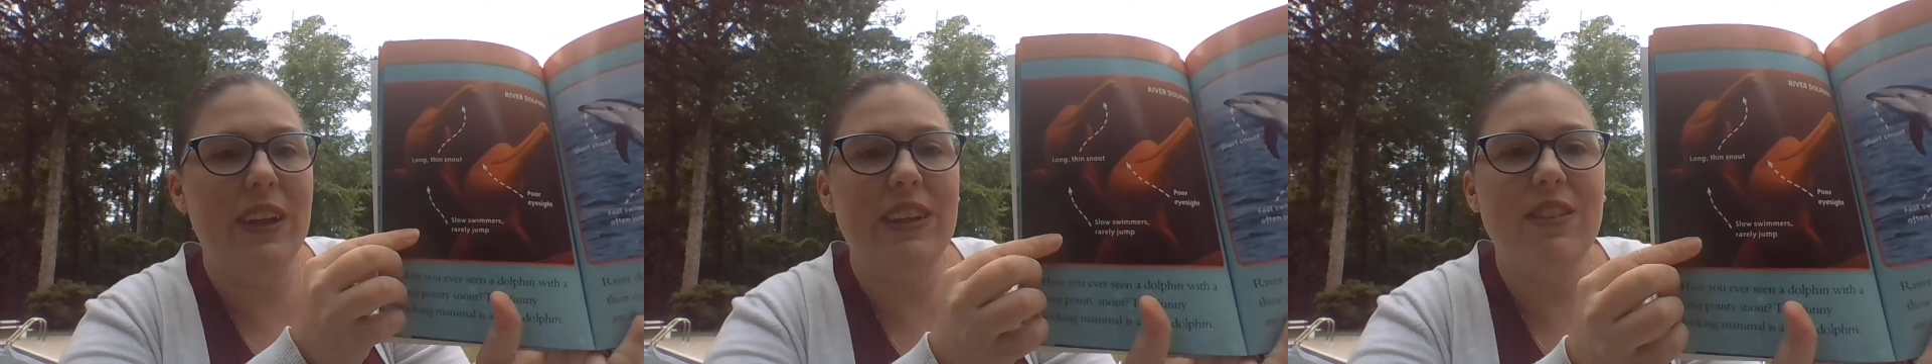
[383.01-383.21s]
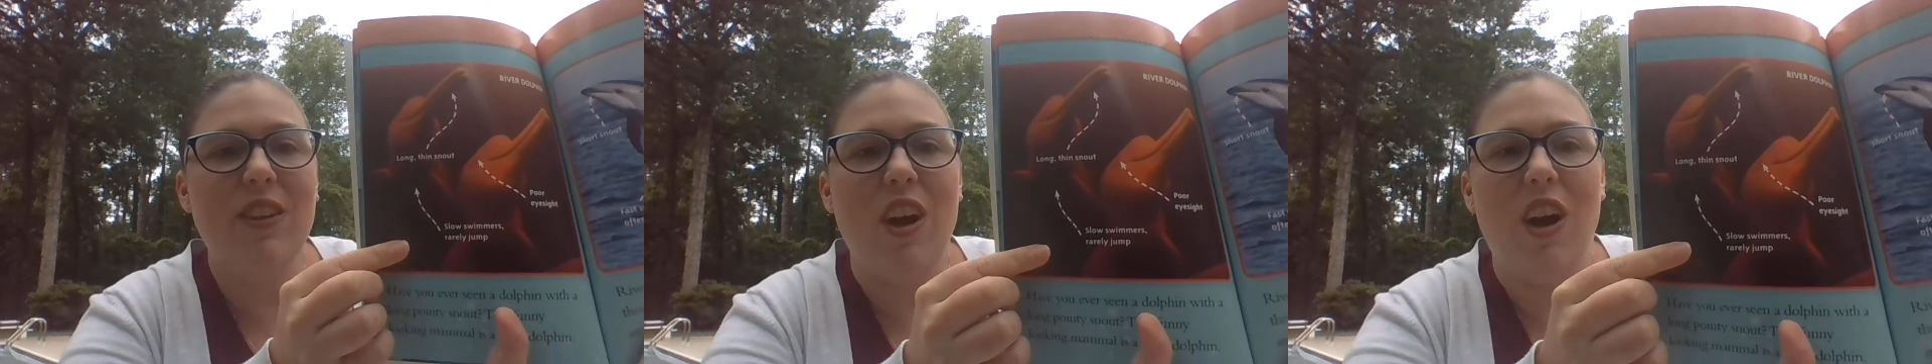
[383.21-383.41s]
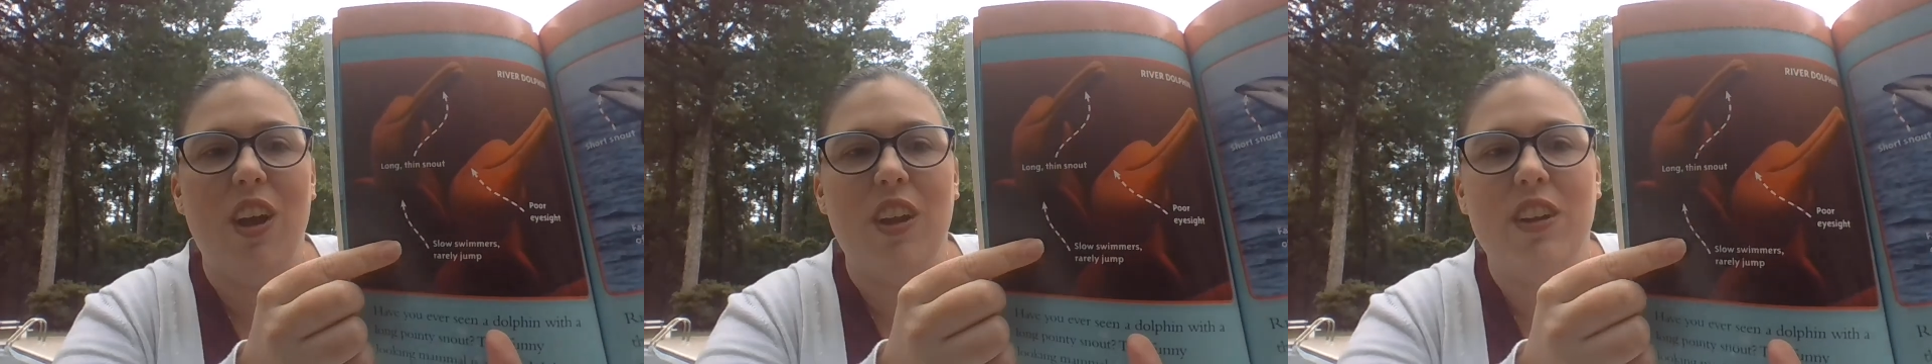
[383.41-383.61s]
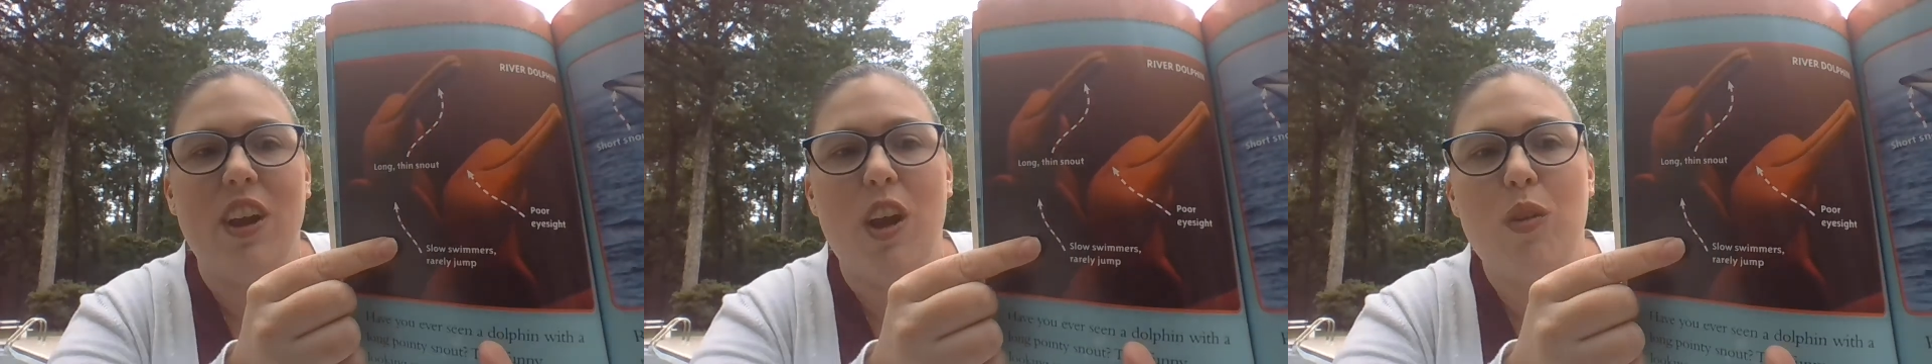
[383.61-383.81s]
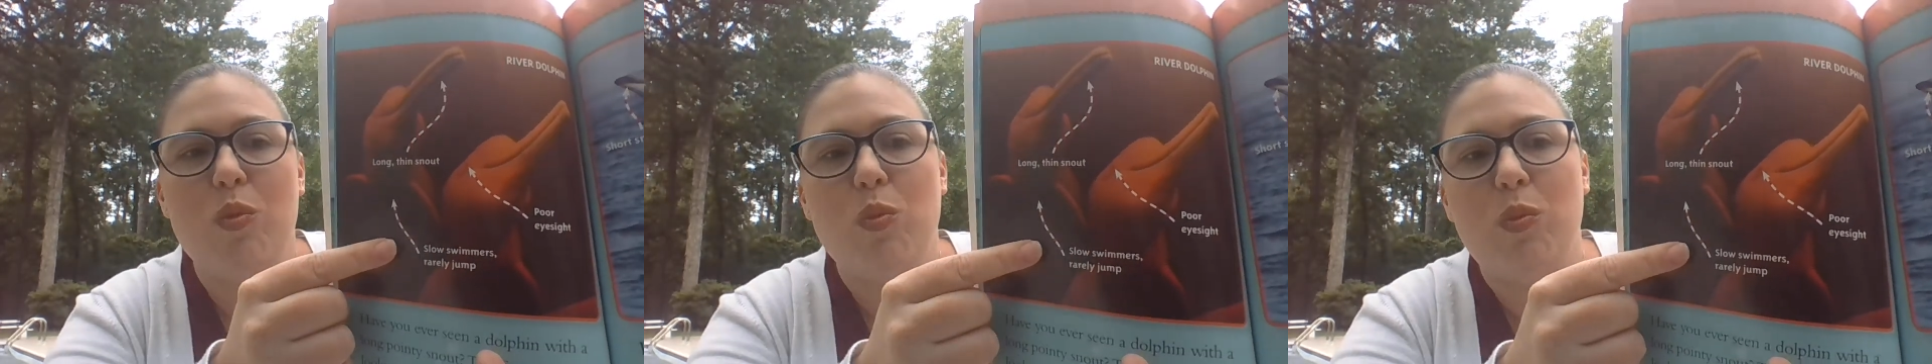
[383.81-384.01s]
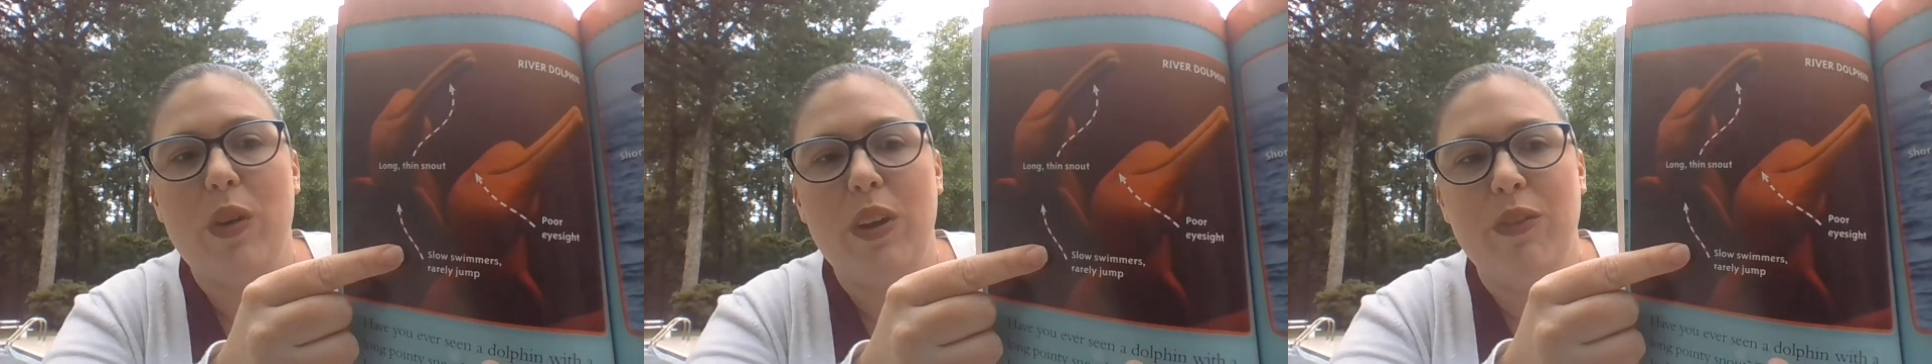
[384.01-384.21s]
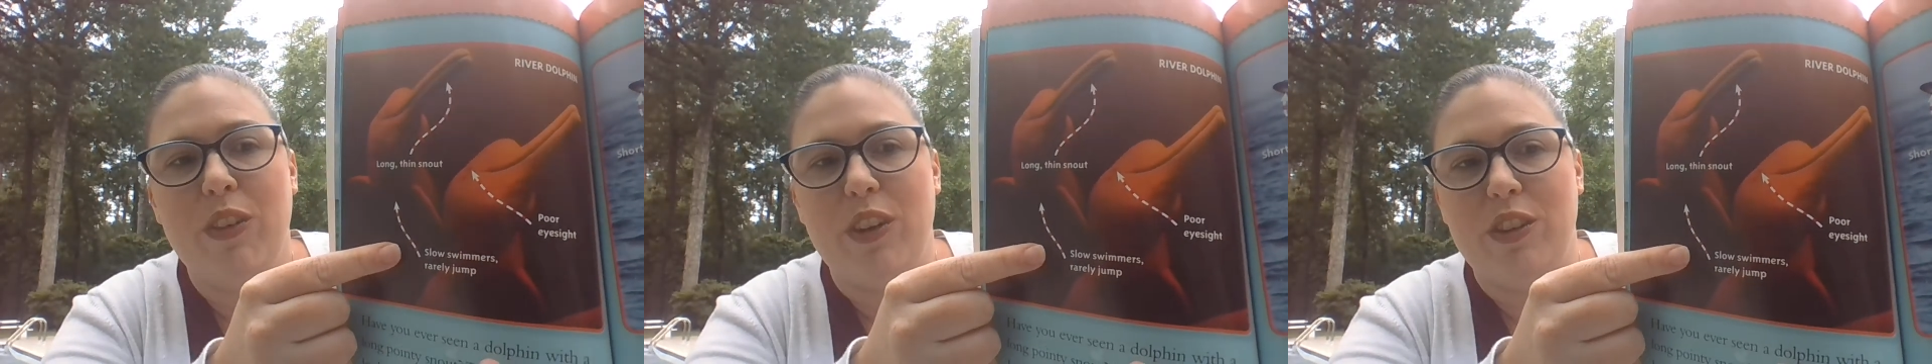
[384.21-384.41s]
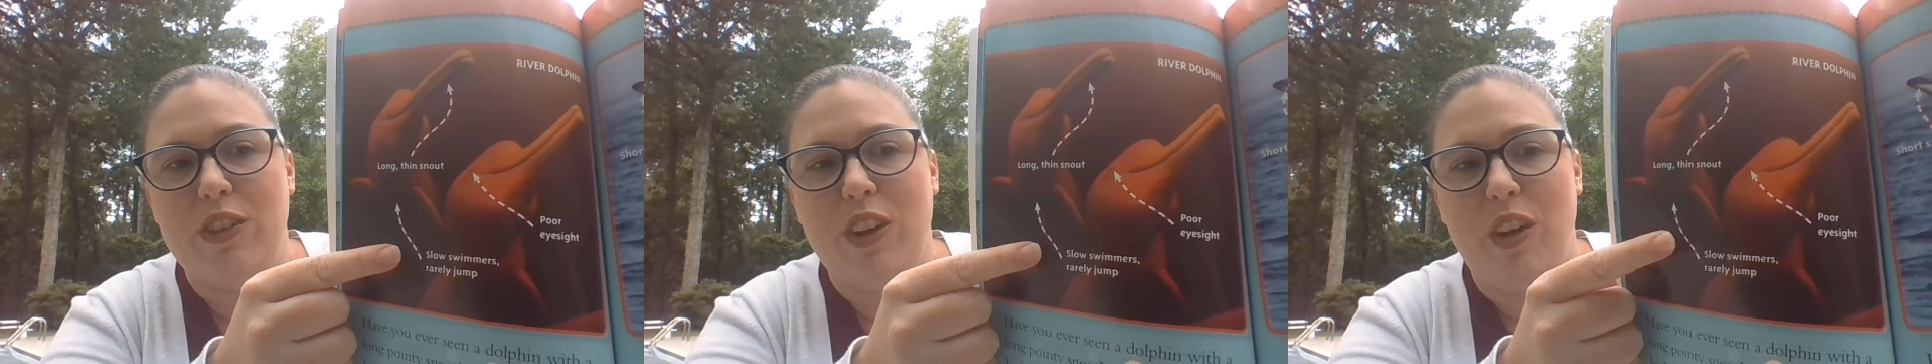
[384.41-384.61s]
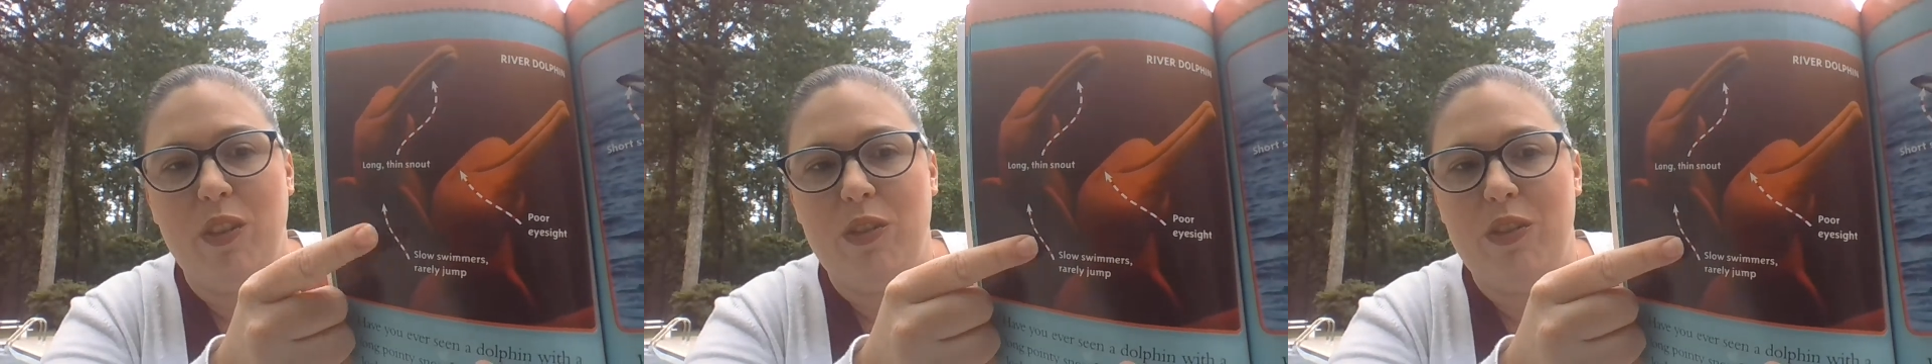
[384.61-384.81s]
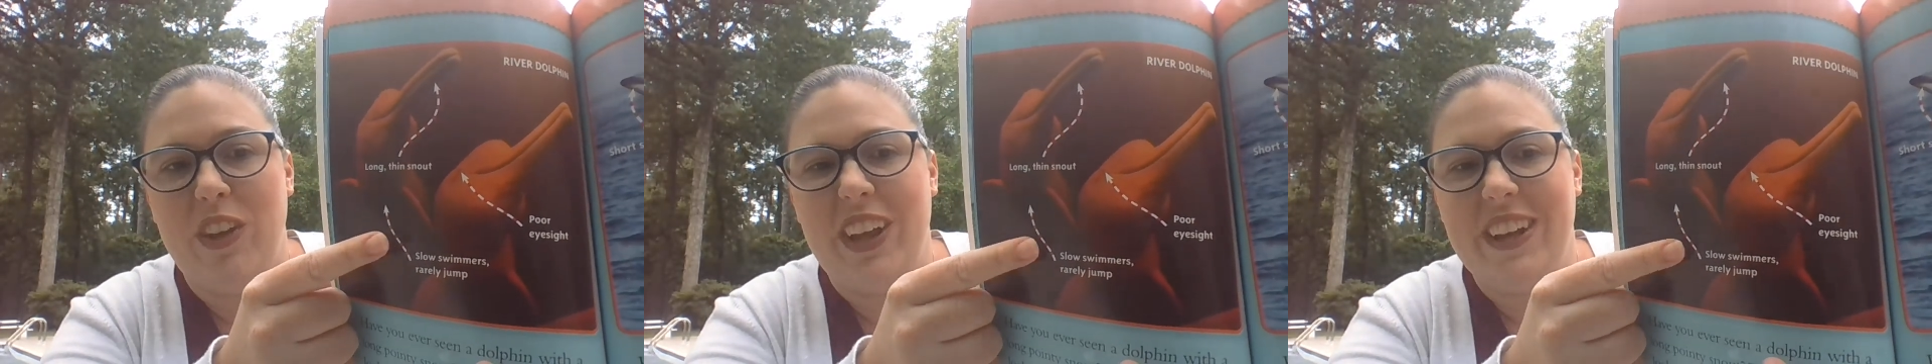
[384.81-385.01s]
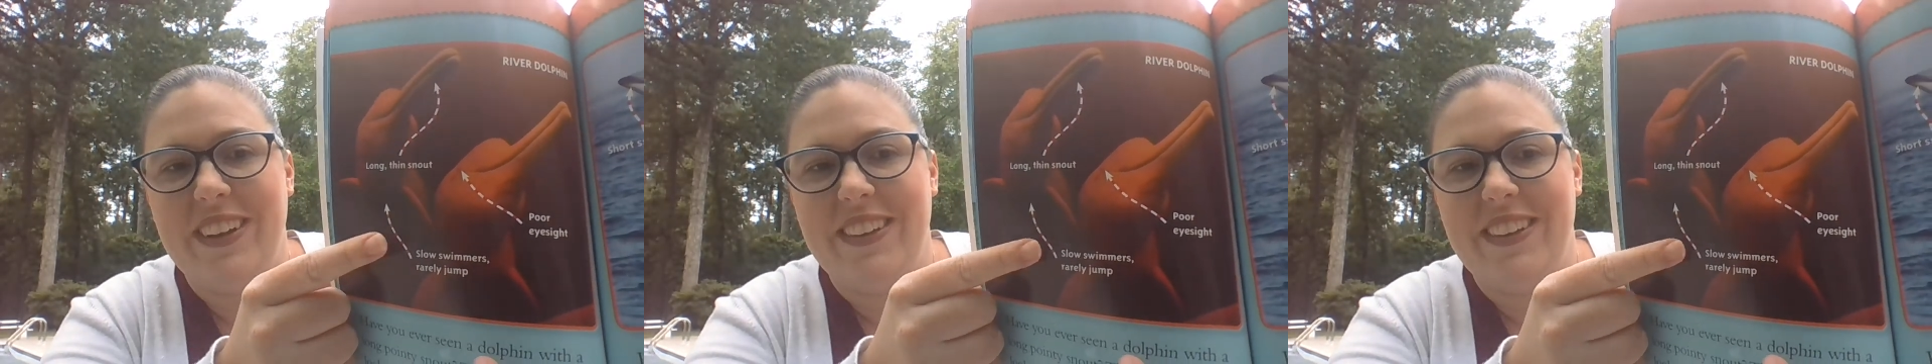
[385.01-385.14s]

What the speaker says: is called a river dolphin.